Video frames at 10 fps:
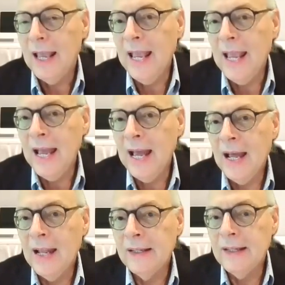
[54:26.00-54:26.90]

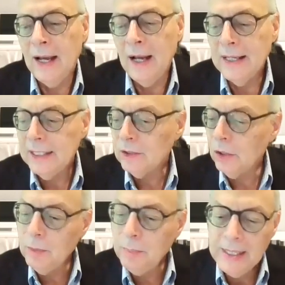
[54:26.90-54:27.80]
And it's
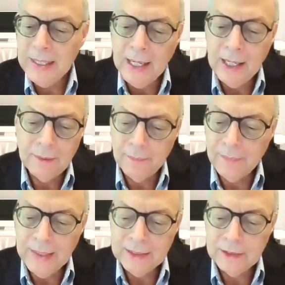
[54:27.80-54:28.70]
going to be
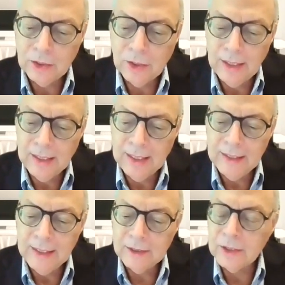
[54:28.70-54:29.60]

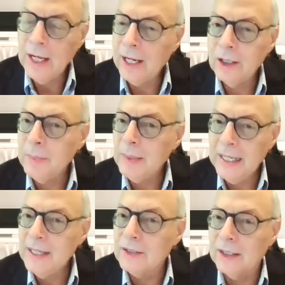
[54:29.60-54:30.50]
it's not going to be
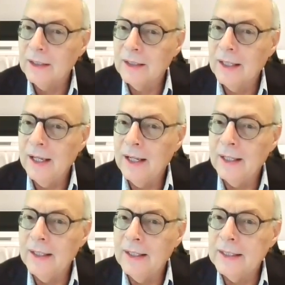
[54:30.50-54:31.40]
easy.
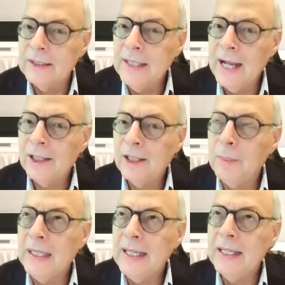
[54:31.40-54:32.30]
It's not going to
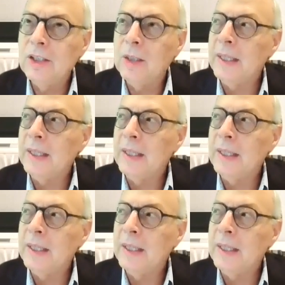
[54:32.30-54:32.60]
be easy